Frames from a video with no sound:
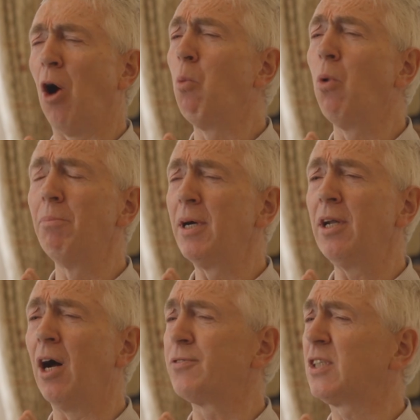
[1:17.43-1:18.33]
a woman
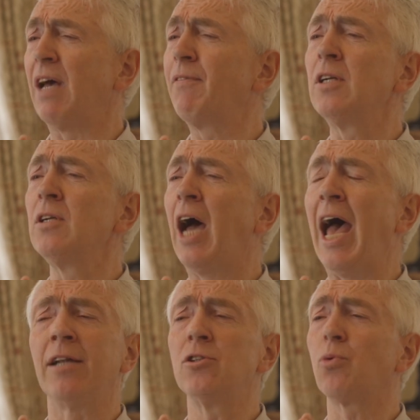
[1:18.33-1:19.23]
of 27
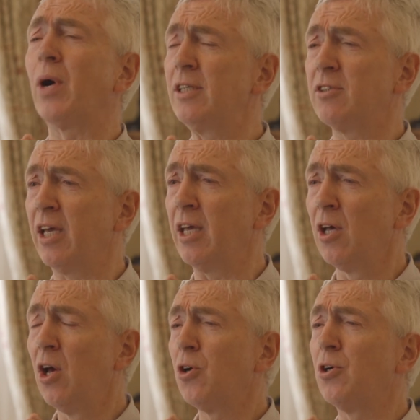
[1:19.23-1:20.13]
and 20
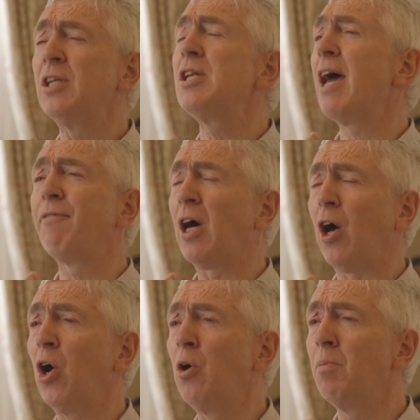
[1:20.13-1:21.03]
could never
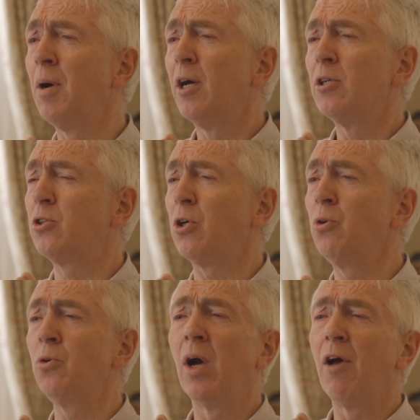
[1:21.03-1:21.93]
hope to